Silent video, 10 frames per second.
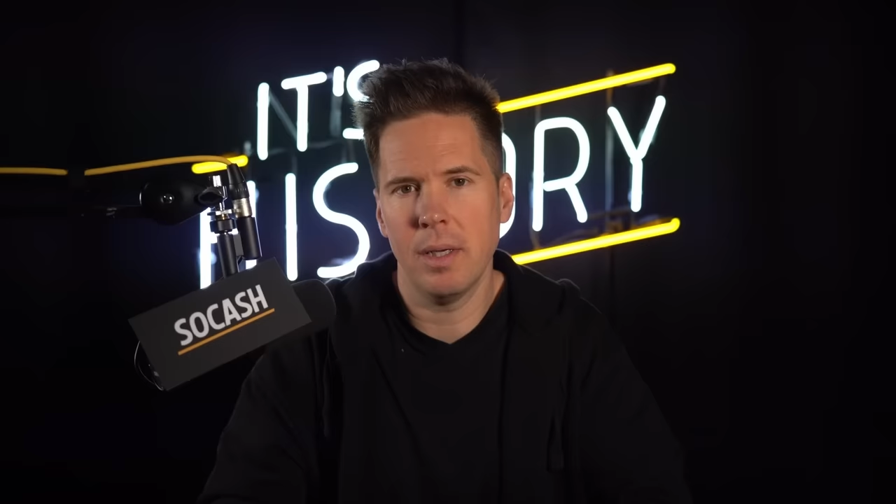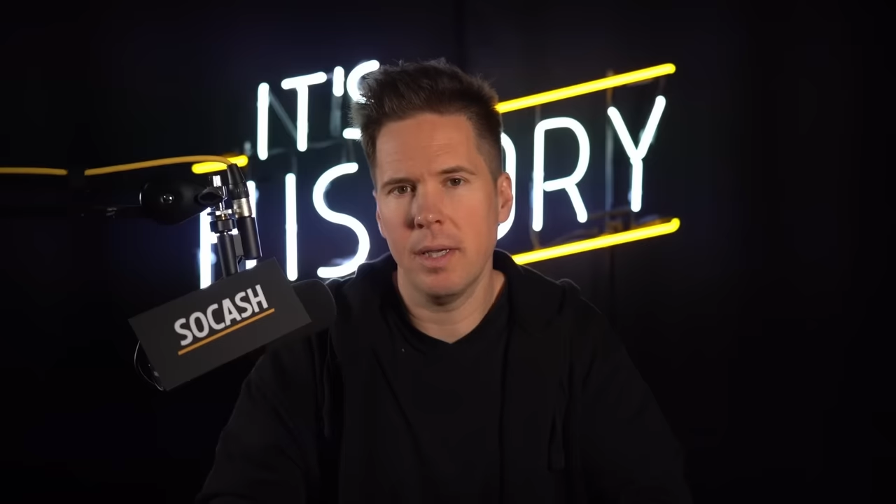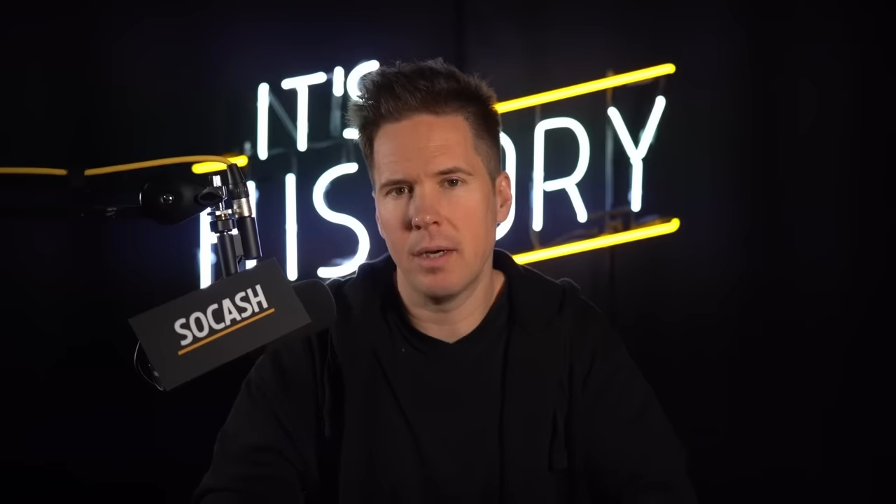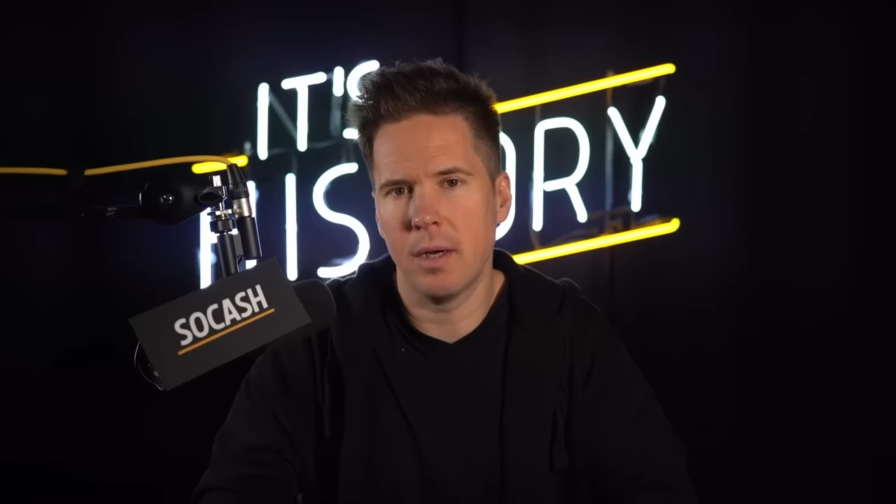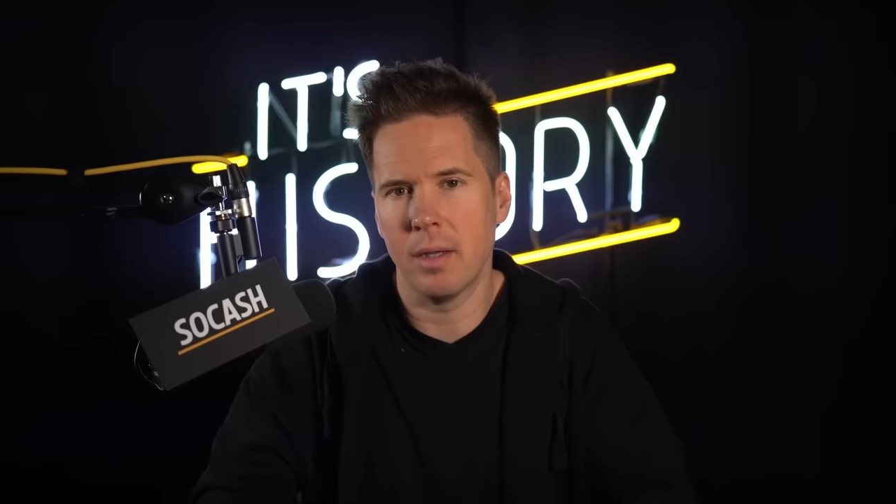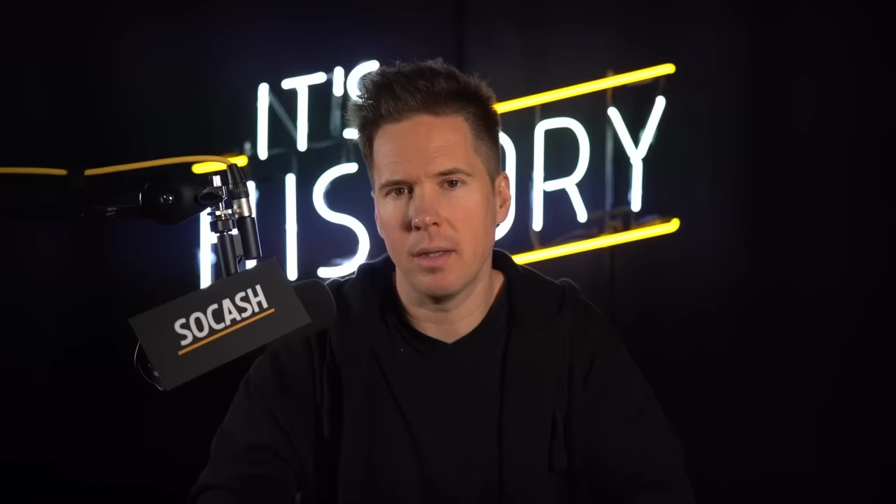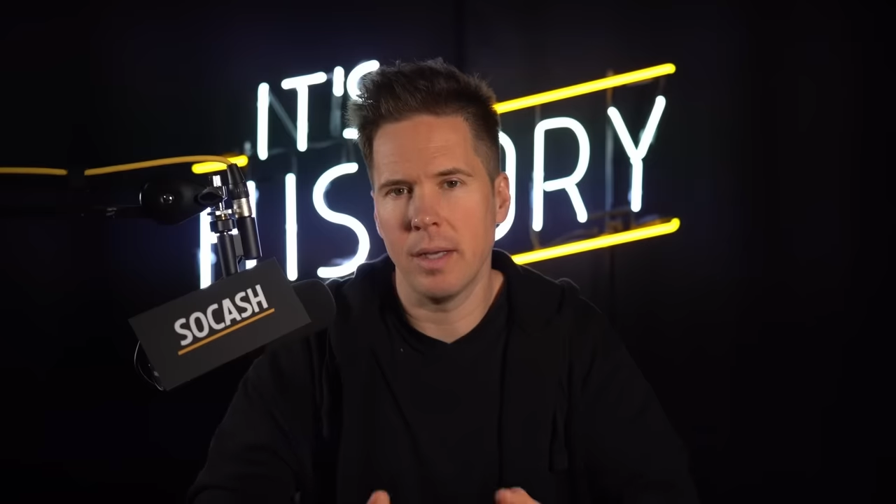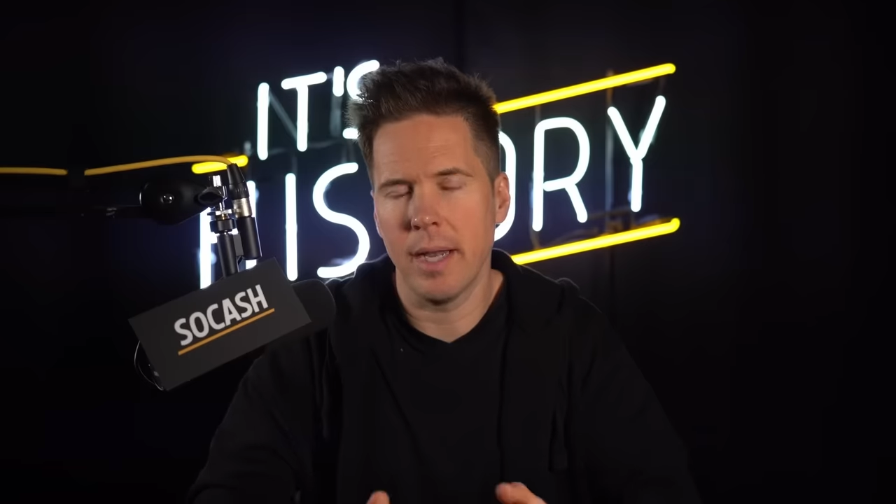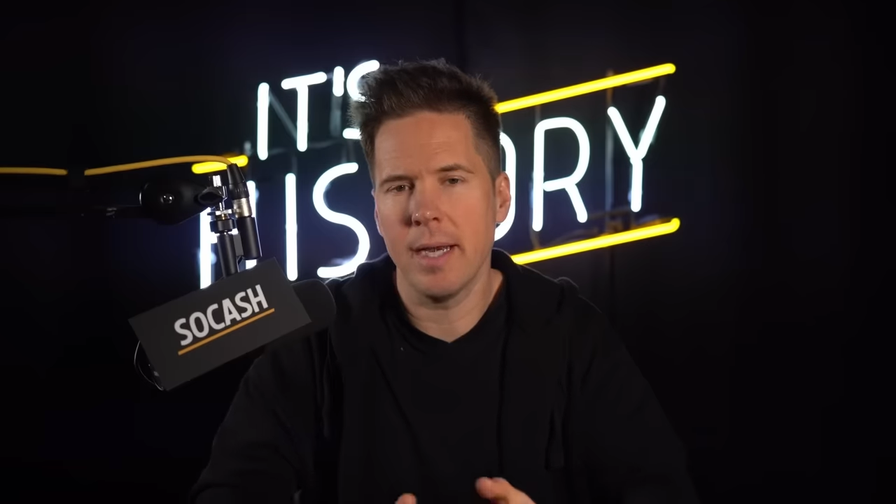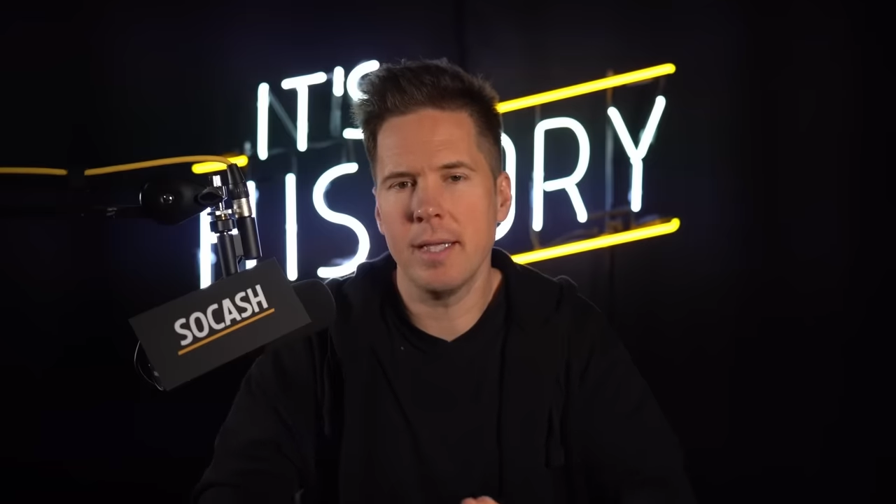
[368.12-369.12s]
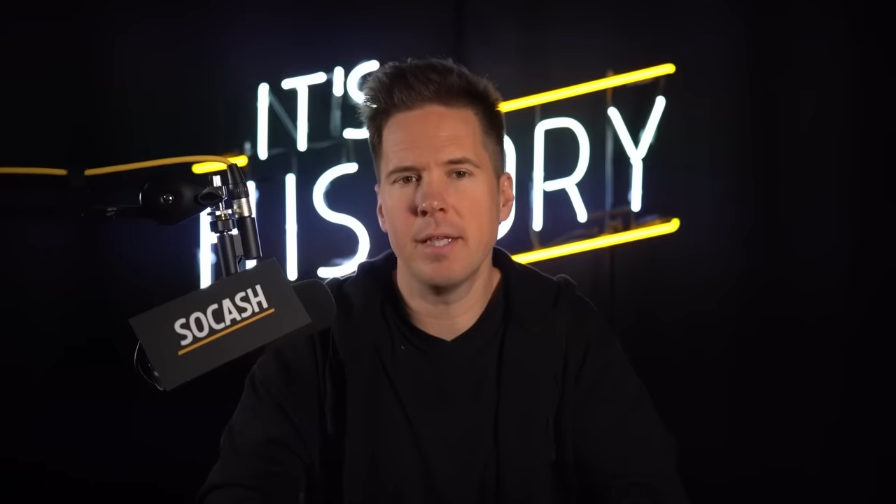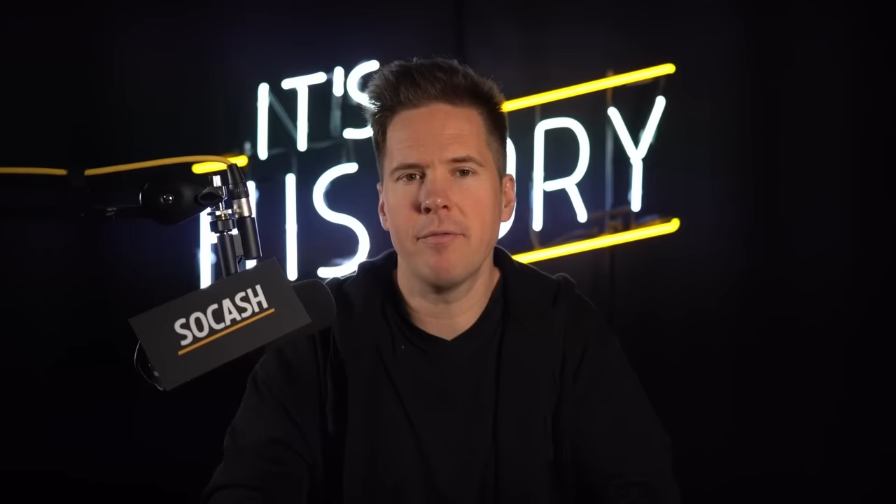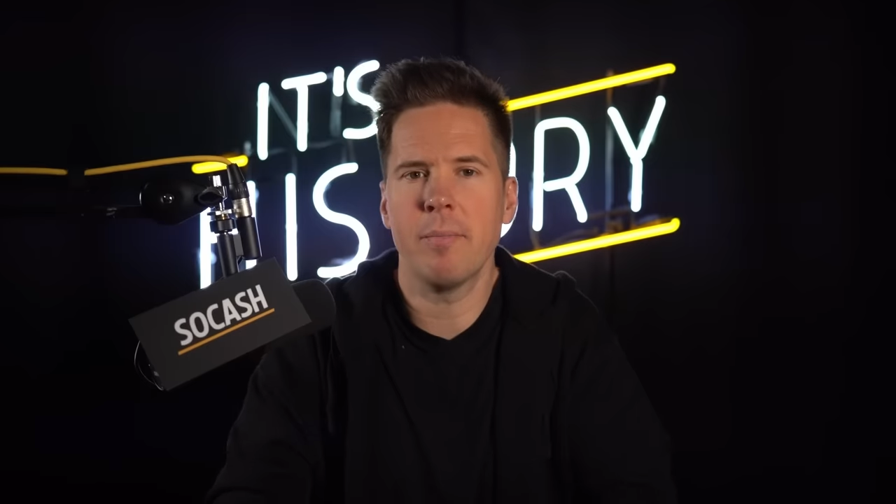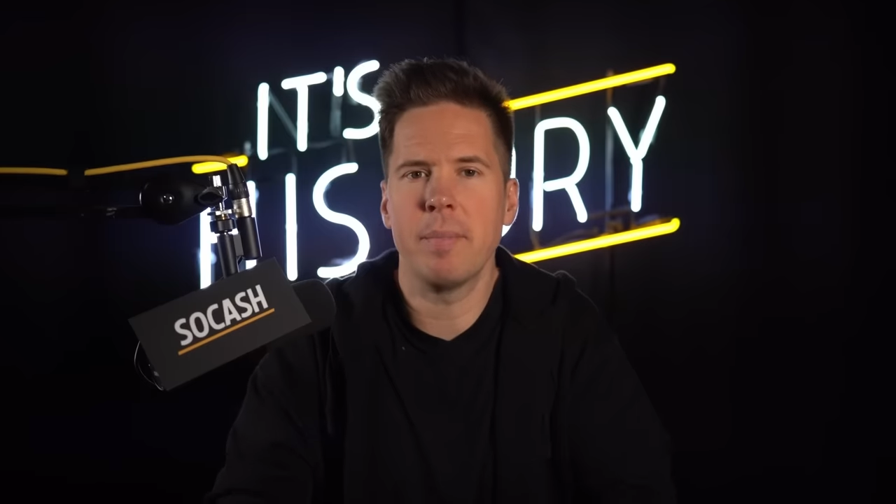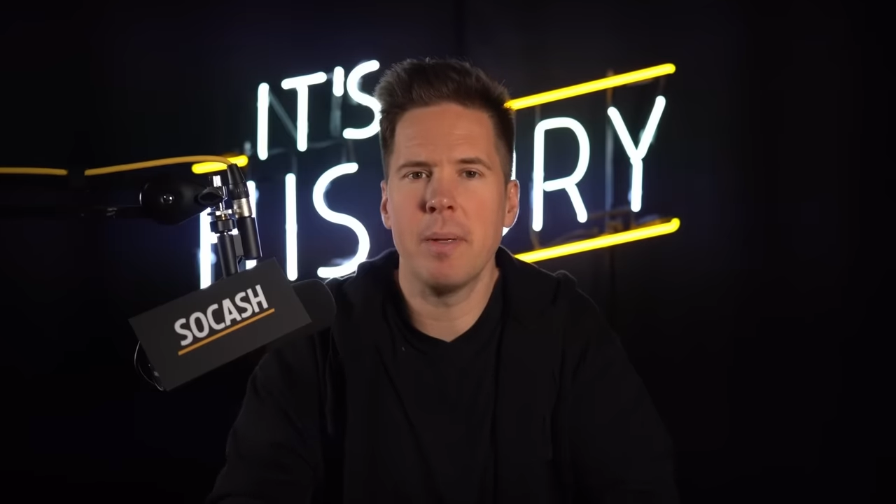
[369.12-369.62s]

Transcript: In all, eighty-seven